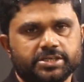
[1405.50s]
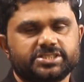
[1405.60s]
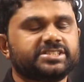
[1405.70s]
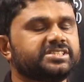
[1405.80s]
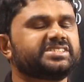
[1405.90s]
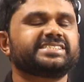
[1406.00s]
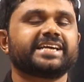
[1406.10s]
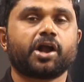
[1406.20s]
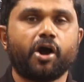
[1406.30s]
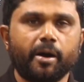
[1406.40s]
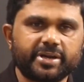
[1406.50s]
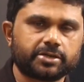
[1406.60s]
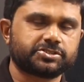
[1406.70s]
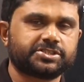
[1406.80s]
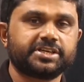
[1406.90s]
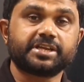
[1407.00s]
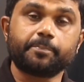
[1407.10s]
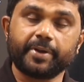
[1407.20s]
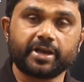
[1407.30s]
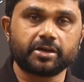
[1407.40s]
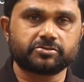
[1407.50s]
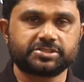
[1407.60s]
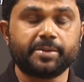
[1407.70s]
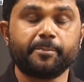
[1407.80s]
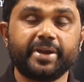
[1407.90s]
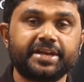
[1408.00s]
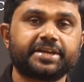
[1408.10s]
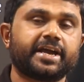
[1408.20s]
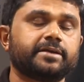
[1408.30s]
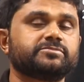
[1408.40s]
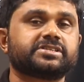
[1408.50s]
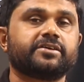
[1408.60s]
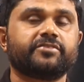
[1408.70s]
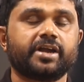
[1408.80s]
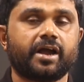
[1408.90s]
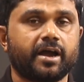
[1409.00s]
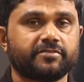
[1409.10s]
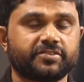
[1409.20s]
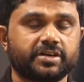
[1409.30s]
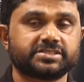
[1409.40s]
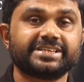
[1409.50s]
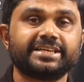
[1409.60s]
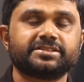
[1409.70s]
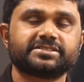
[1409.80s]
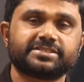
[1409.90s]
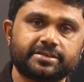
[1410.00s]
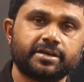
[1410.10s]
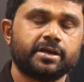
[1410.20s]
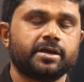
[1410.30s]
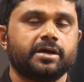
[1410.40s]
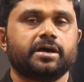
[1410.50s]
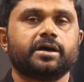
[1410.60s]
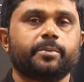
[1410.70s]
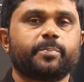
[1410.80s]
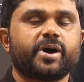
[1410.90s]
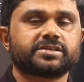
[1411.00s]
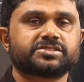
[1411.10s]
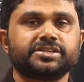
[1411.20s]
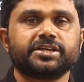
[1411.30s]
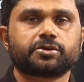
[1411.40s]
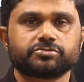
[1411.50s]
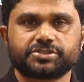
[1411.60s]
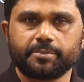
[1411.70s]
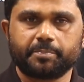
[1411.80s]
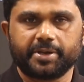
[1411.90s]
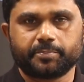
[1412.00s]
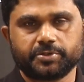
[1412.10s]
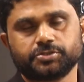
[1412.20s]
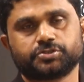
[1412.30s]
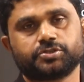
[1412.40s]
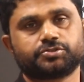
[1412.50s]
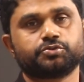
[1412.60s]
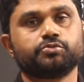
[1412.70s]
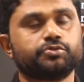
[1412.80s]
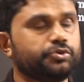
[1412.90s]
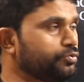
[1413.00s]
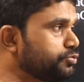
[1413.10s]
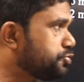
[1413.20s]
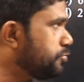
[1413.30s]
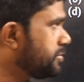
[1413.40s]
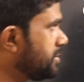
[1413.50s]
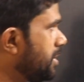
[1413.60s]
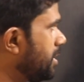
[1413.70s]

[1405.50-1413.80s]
See, this is a common question, typical question. Many times we have seen this in past NEET question papers. So you should